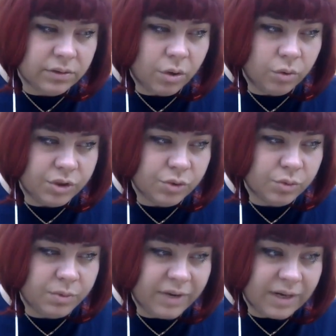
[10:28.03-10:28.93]
Oh, this could
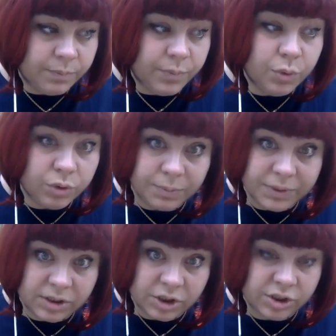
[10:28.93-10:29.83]
be very beauty
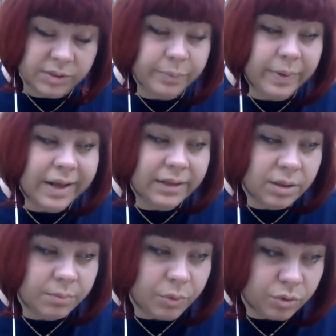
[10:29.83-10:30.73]
procedures,
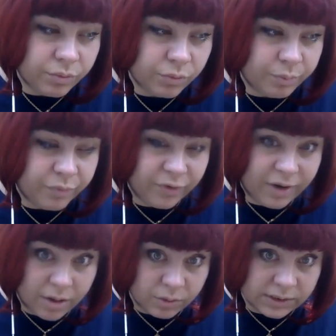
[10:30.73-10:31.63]
planting beautiful
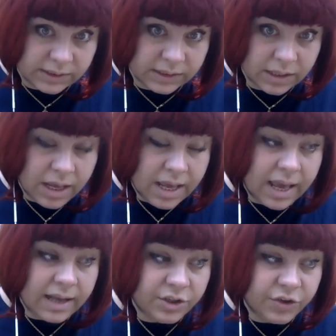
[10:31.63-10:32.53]
flowers
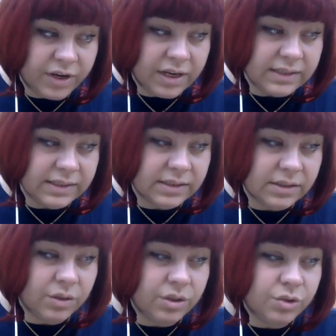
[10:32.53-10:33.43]
and trees.
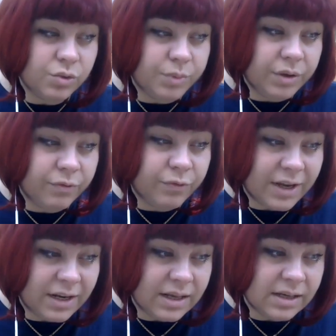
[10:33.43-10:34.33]
This would be
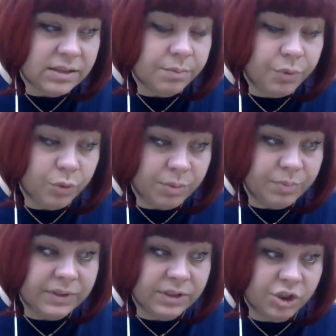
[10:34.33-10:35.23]
very nice. Beauty
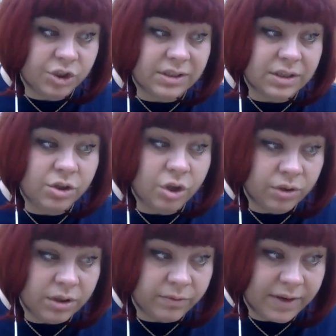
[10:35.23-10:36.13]
procedures,
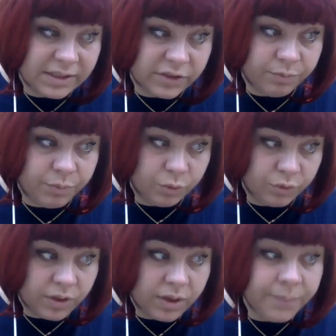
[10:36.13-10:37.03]
non-invasive
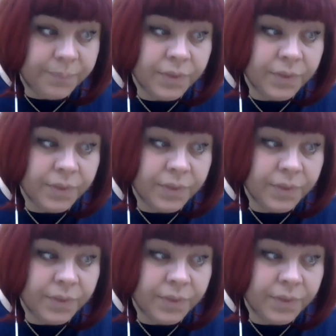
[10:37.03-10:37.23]
beauty.